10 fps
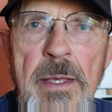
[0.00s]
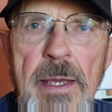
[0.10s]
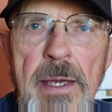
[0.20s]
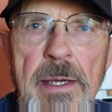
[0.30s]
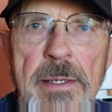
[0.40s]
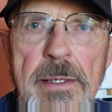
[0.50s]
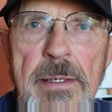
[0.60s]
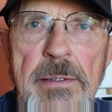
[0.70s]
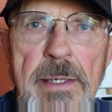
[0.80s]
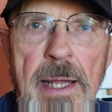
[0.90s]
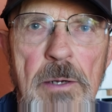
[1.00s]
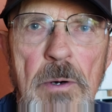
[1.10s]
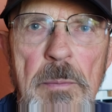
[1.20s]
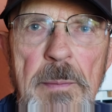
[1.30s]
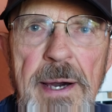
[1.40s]
and I go
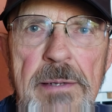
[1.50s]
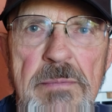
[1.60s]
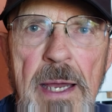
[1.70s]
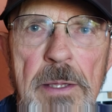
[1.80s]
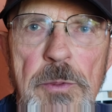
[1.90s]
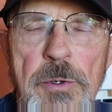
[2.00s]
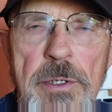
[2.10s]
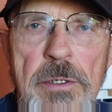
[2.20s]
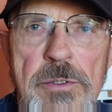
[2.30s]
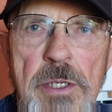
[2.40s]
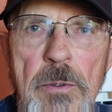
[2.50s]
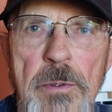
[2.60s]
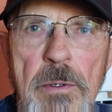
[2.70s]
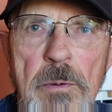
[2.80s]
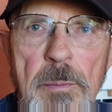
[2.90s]
up about 9:30 or so to
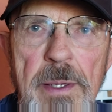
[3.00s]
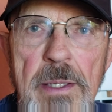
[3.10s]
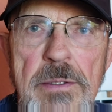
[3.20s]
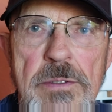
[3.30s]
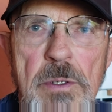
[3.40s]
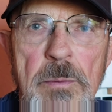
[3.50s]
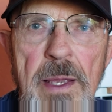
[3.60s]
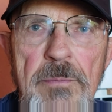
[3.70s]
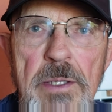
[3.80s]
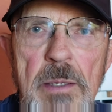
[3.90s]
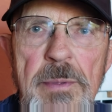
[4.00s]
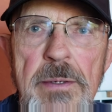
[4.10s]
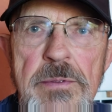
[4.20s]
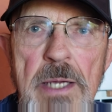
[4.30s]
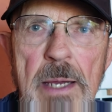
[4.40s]
go to bed. And so we have a little bit
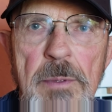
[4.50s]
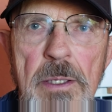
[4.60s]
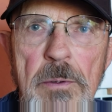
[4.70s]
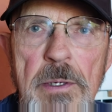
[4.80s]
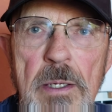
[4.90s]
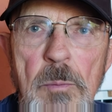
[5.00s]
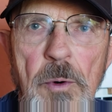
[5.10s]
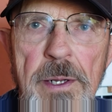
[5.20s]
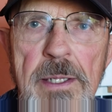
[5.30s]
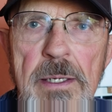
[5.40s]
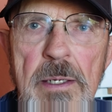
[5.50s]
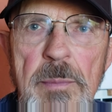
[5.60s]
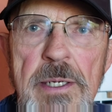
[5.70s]
of time alone in the morning and a little bit